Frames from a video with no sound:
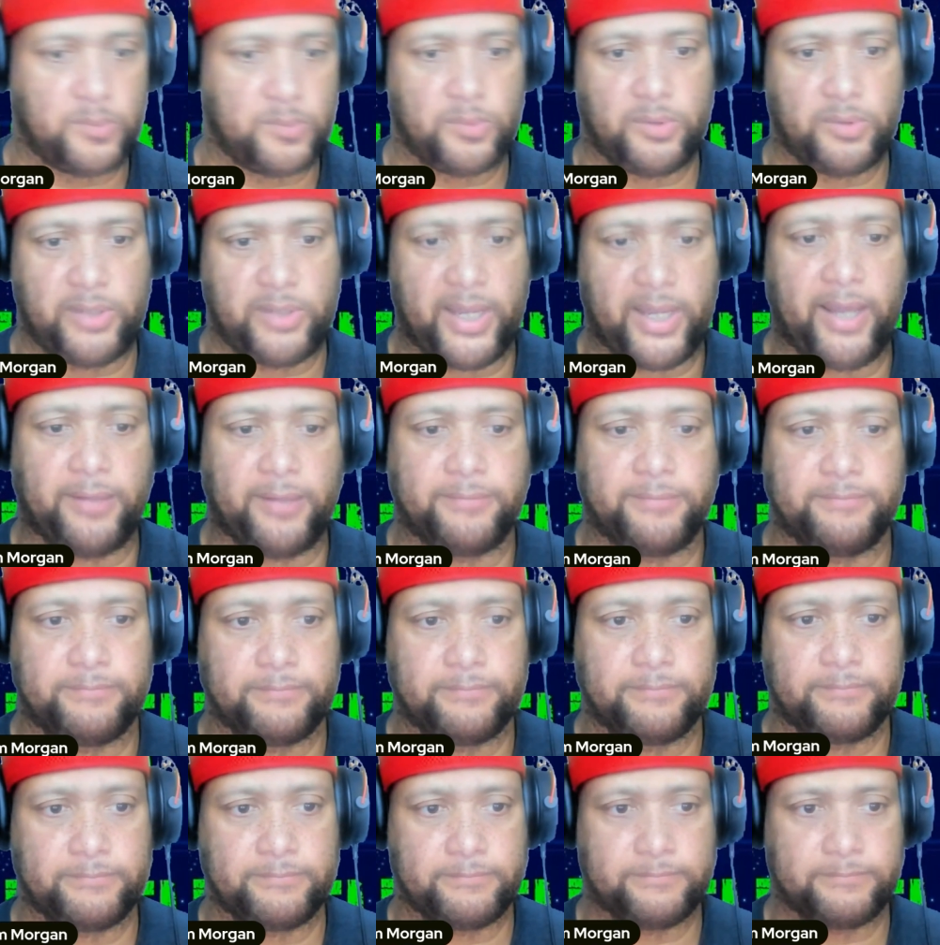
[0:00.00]
Yeah.
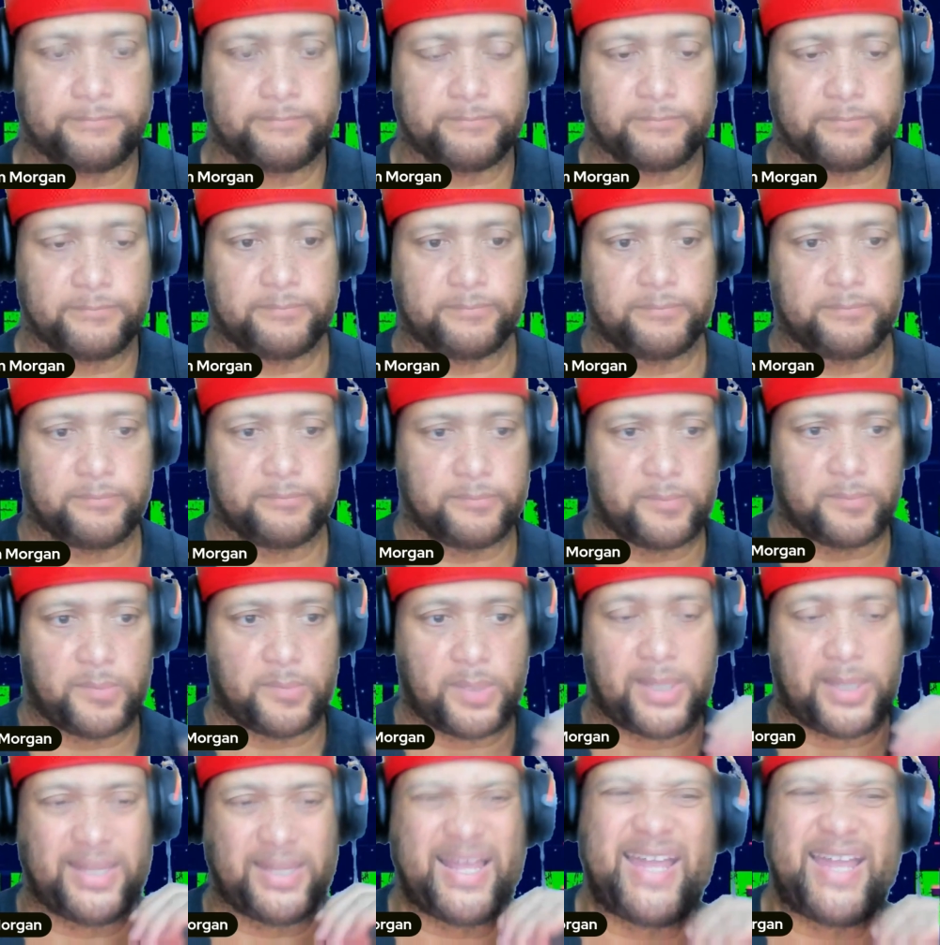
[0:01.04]

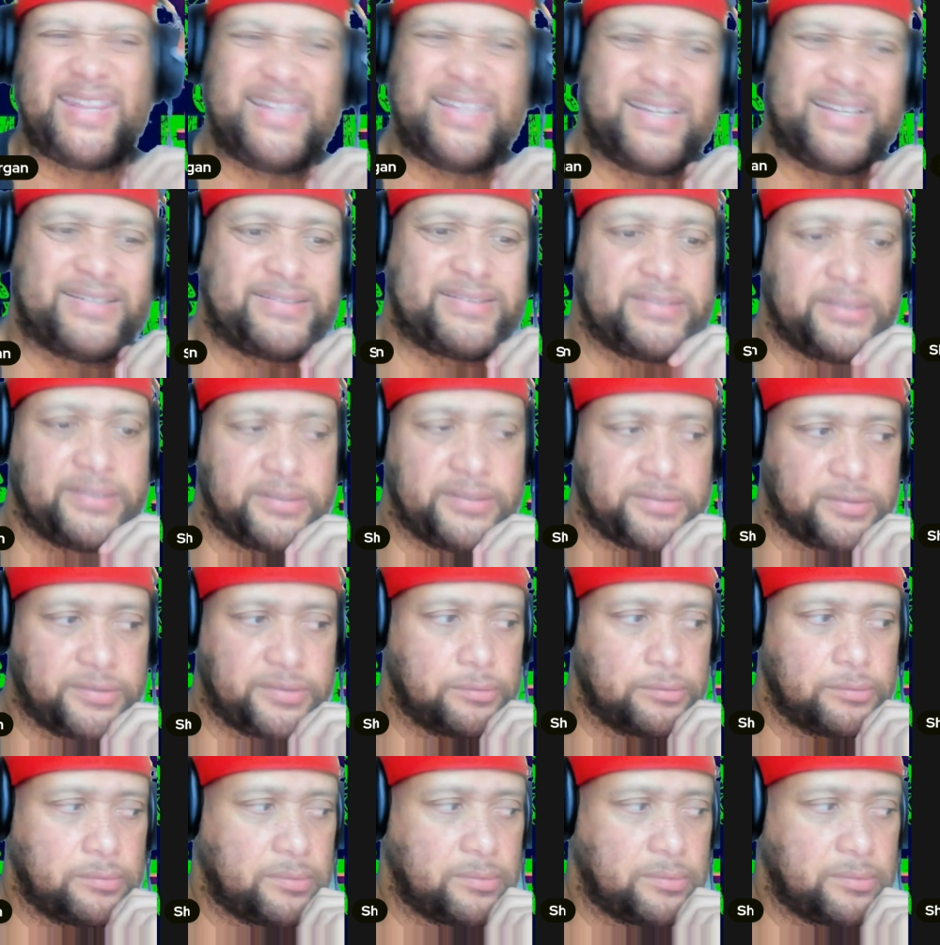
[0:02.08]
A lot less sense.